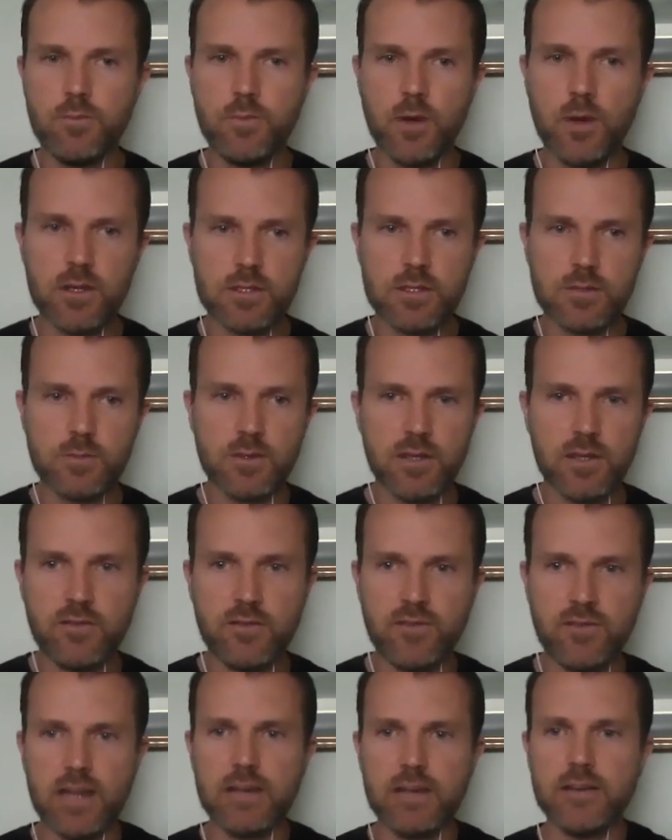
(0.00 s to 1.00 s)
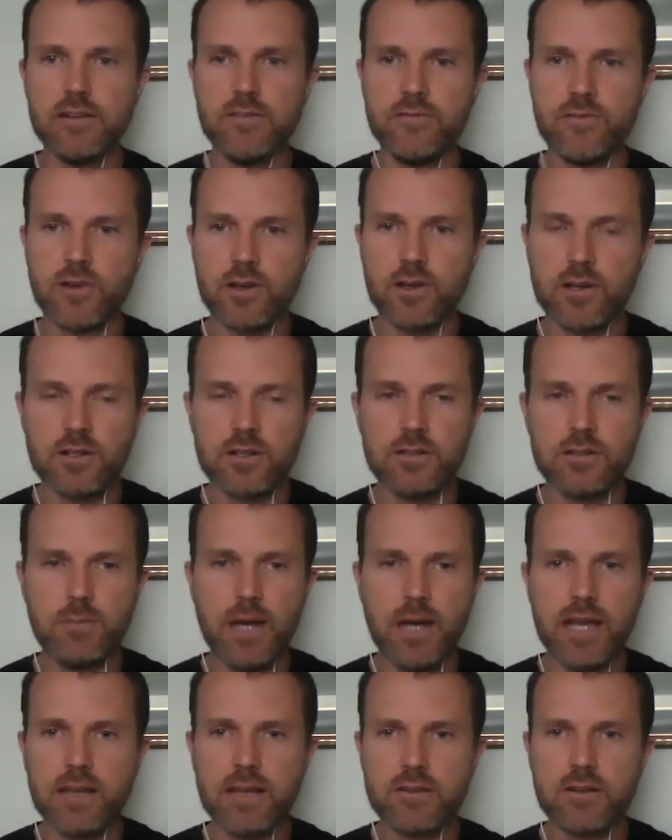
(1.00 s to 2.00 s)
possibly filing for
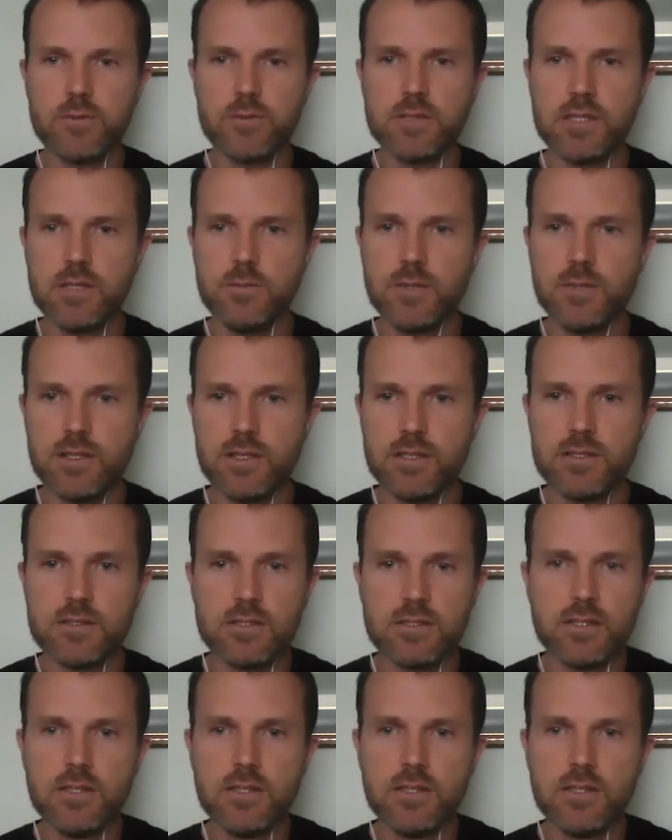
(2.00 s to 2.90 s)
bankruptcy because,